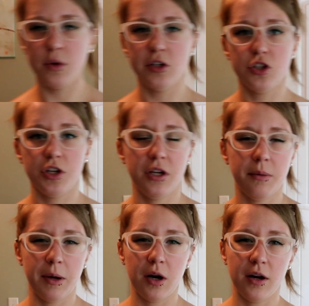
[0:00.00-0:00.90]
which
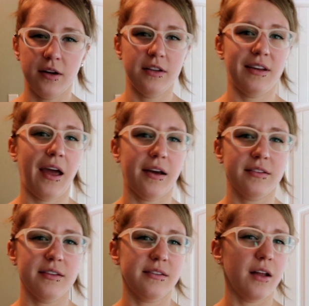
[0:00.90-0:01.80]
in America
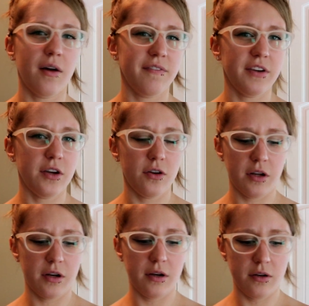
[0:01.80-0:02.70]
tax is not
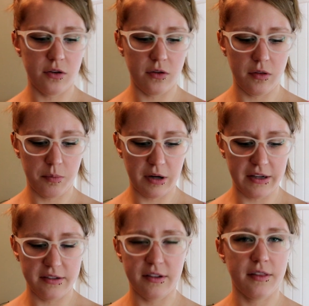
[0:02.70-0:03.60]
figured in to the
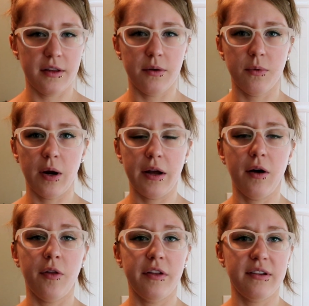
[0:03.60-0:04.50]
price that they
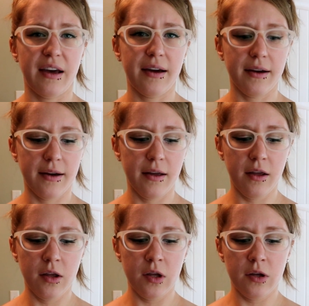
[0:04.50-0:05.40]
write on the tag,
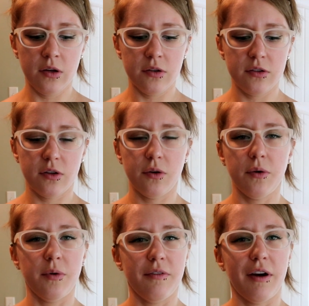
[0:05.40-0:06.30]
so
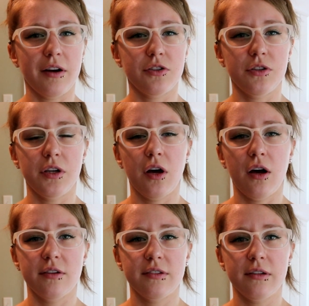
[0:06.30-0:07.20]
it would have actually
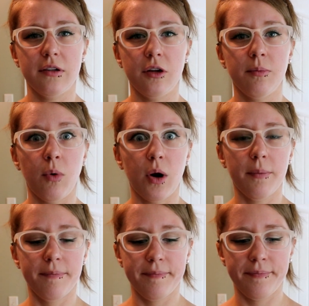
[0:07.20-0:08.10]
cost a little
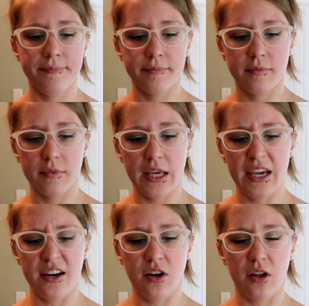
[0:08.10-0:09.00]
more,
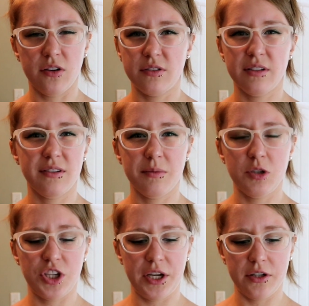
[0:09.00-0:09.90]
$8 and
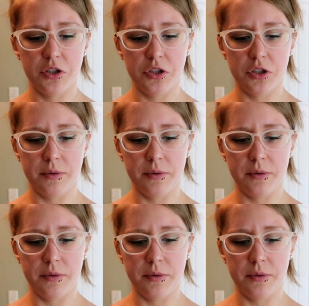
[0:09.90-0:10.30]
some change.